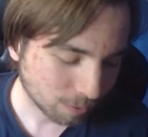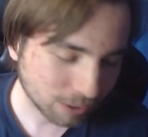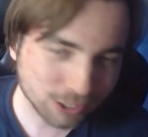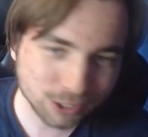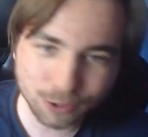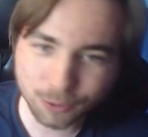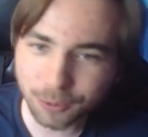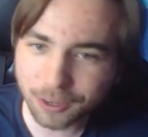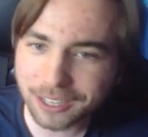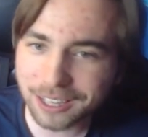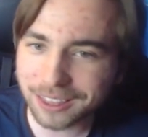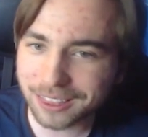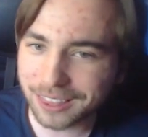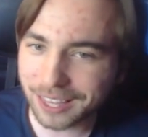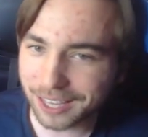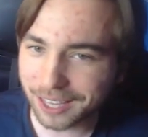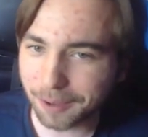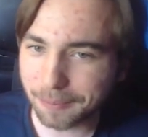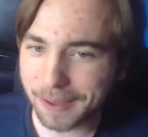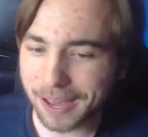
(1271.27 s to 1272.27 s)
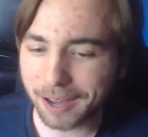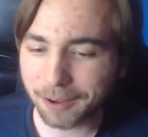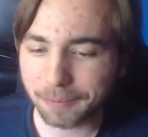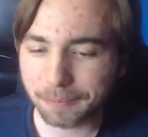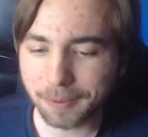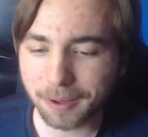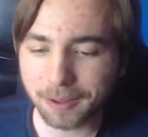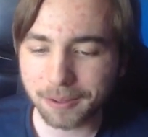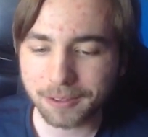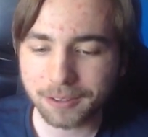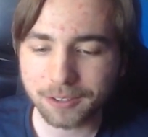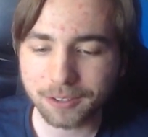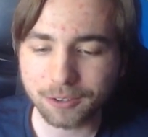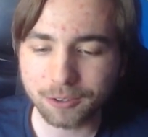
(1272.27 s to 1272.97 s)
which you wouldn't think about, but